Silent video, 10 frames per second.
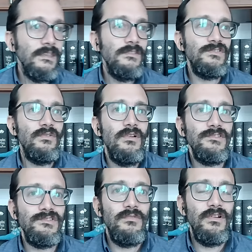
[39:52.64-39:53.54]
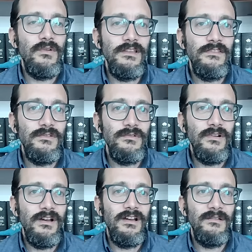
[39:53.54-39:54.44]
so, so what do I
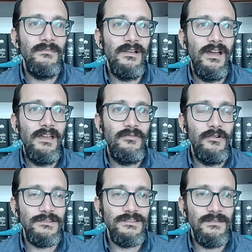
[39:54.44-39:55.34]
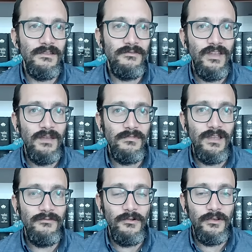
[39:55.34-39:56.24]
do? Um, I focus on my family.
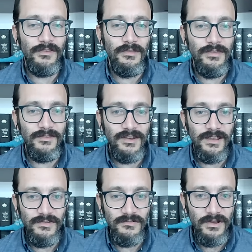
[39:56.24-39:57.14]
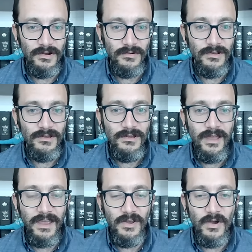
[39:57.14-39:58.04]
I focus on the things that I do know.
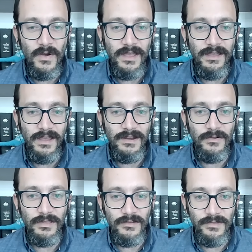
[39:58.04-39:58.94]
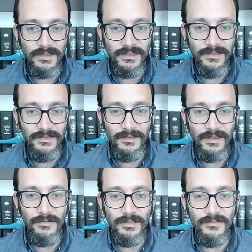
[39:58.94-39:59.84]
I know I, I know I love my kids. I
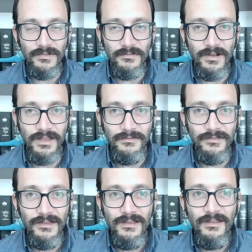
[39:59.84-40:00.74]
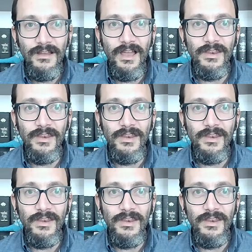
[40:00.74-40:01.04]
know I love my wife. I